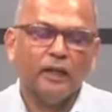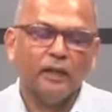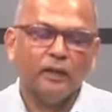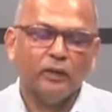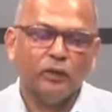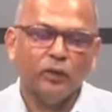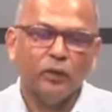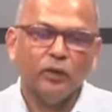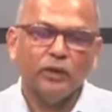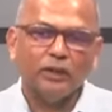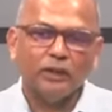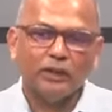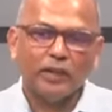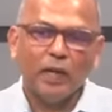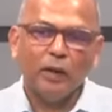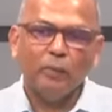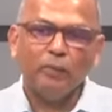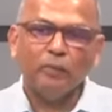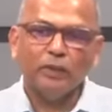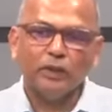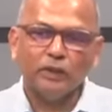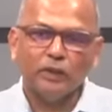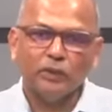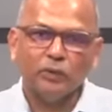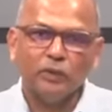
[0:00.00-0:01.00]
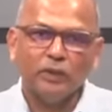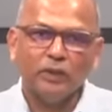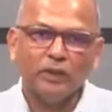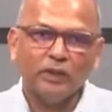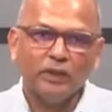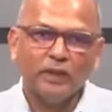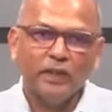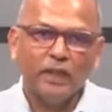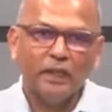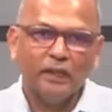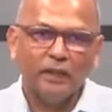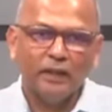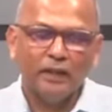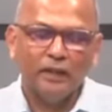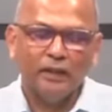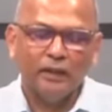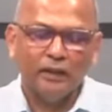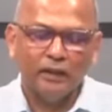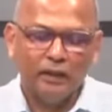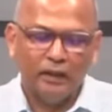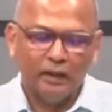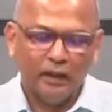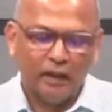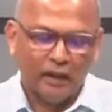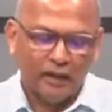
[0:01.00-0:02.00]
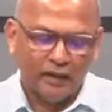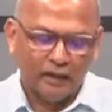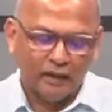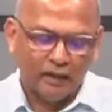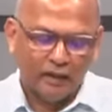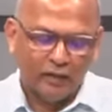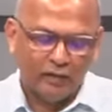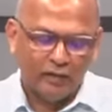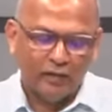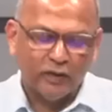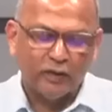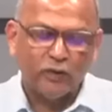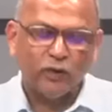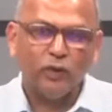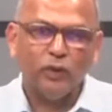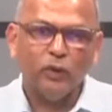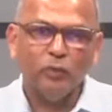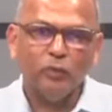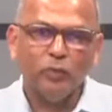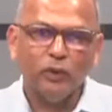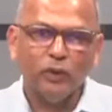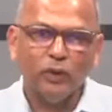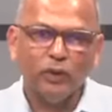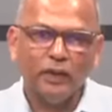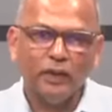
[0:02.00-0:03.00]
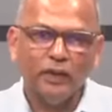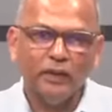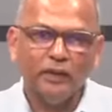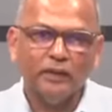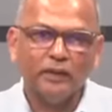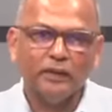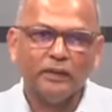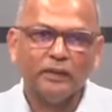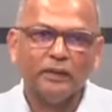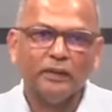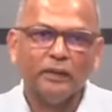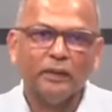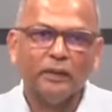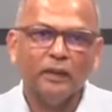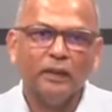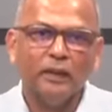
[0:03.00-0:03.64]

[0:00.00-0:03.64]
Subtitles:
those samples were taken and given to the police,